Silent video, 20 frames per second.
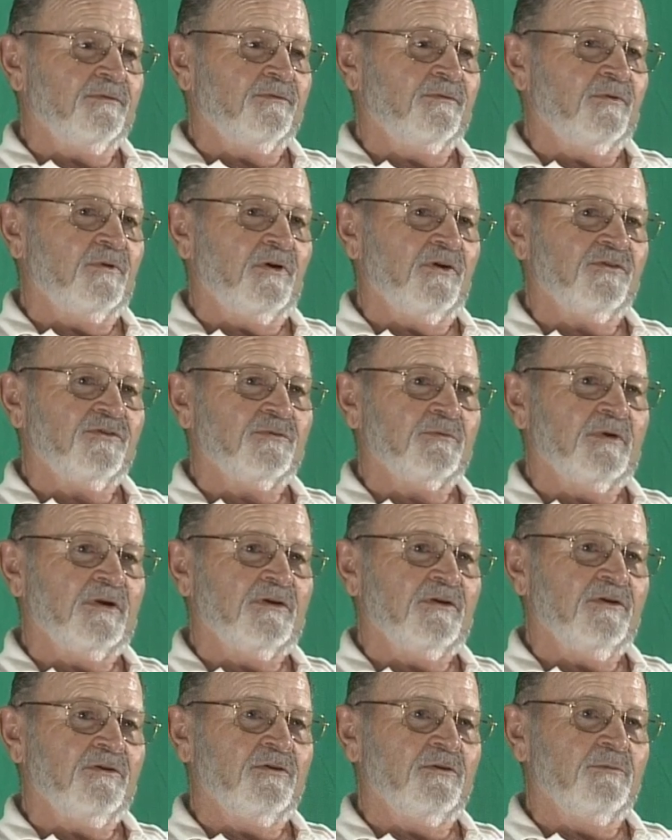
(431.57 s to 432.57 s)
for us
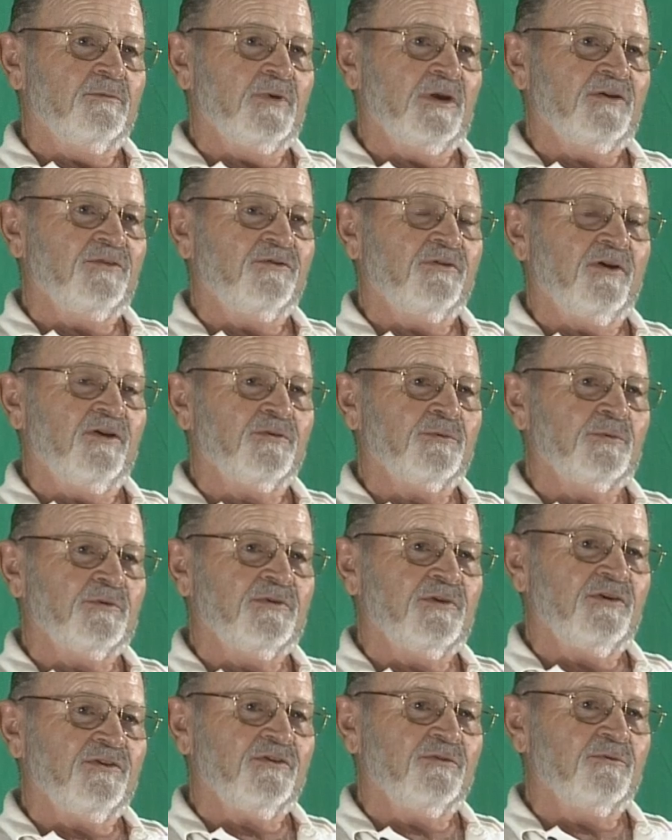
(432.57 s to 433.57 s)
around here, the main
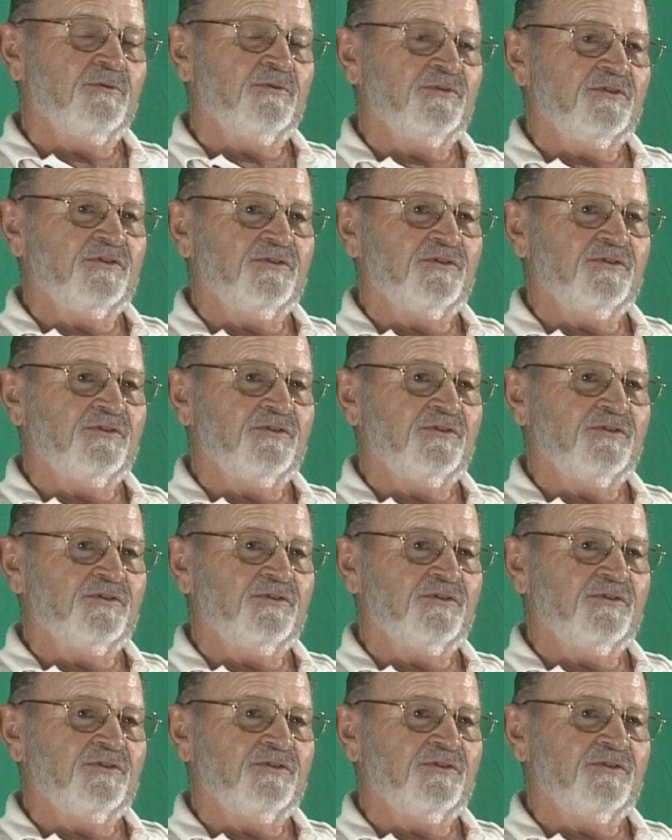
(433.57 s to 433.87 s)
transportation was